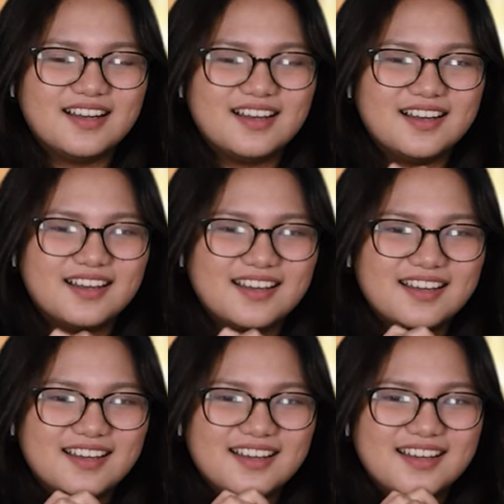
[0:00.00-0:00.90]

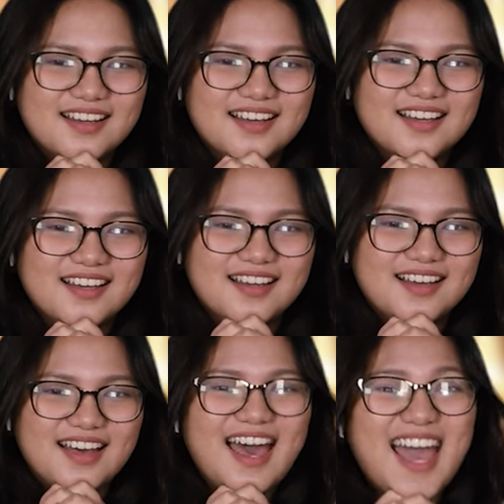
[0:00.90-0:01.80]

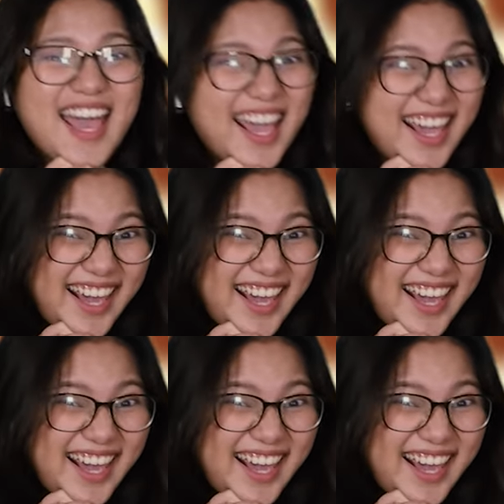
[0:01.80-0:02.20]
The person shown says nothing.